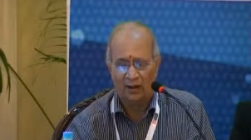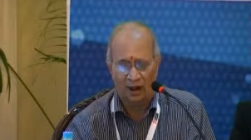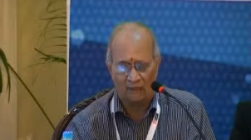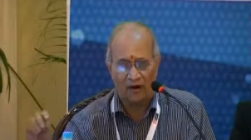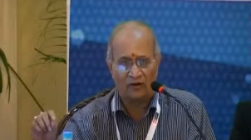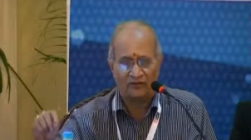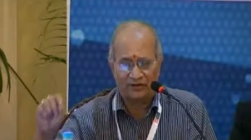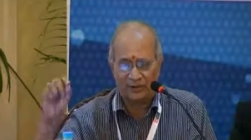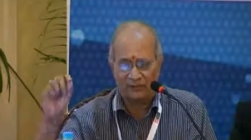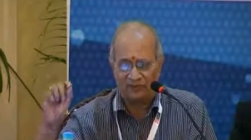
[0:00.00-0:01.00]
Uh, we have to
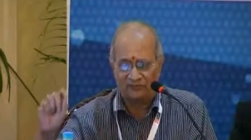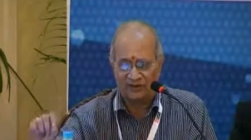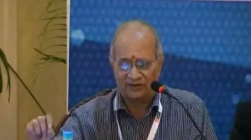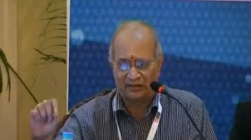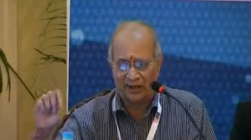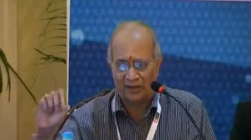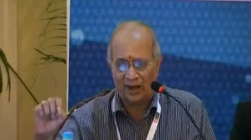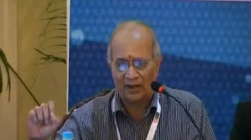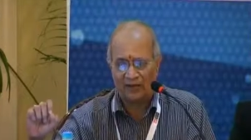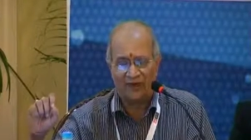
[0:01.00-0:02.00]
fix up uh, fixing
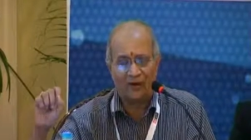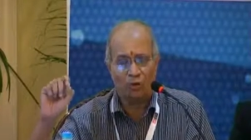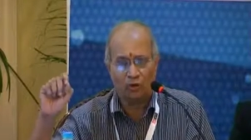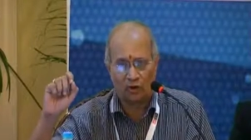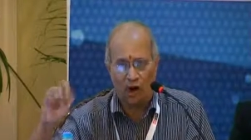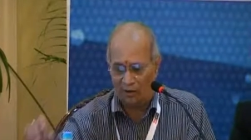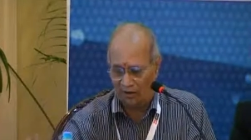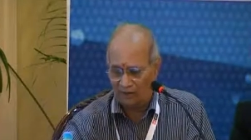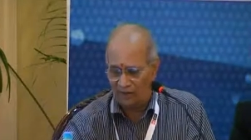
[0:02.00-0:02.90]
technology when it goes wrong